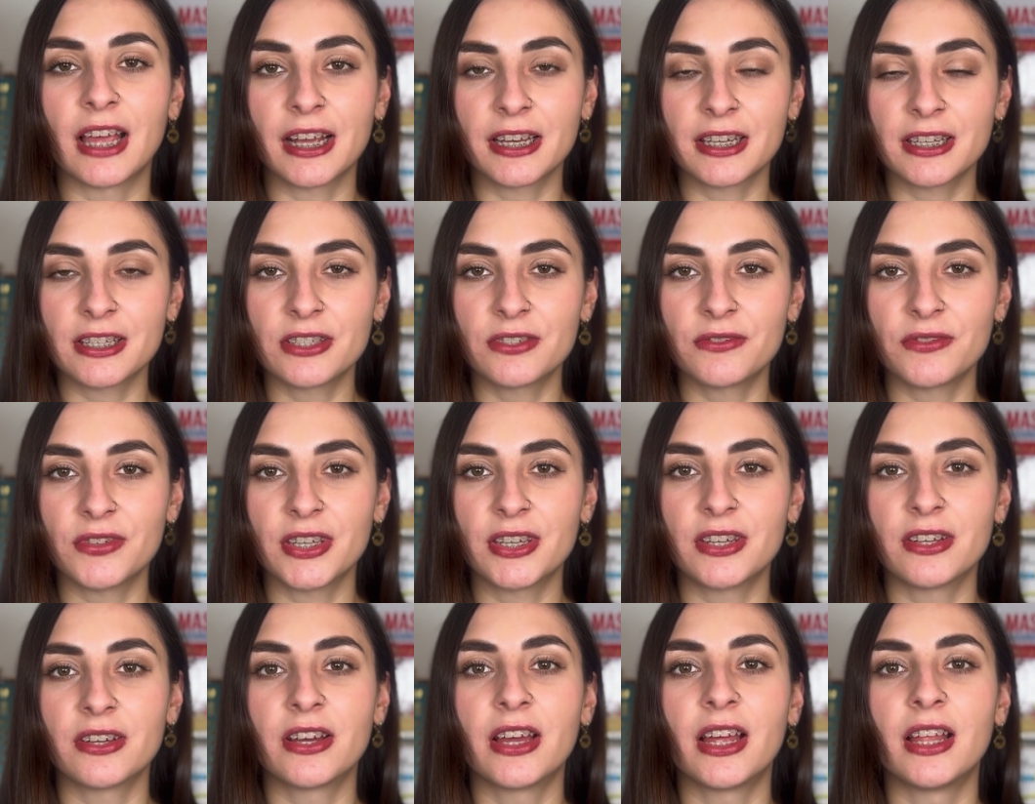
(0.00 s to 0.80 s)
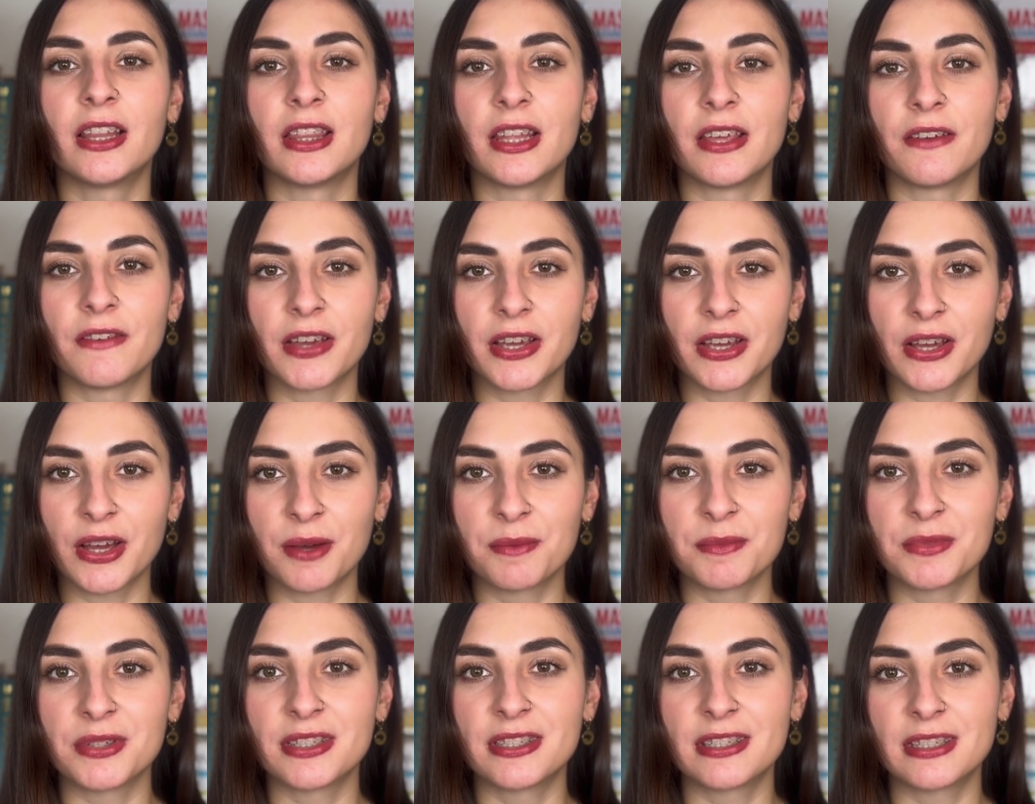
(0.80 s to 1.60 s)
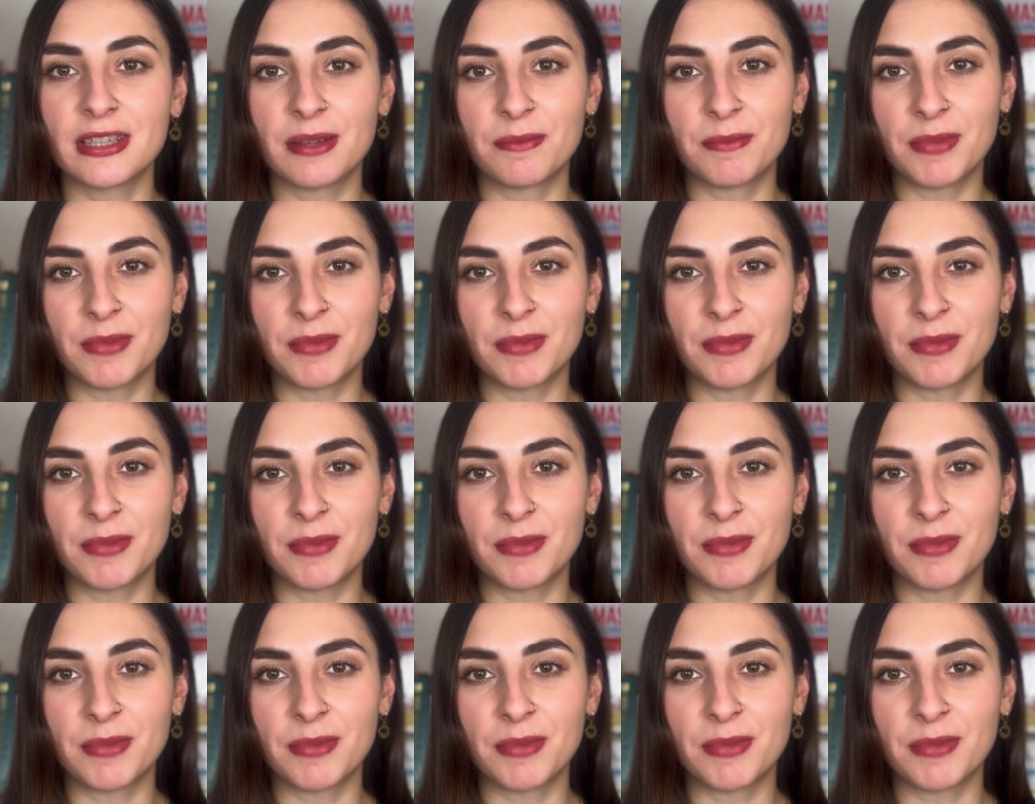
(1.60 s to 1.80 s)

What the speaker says: like this video and leave your comments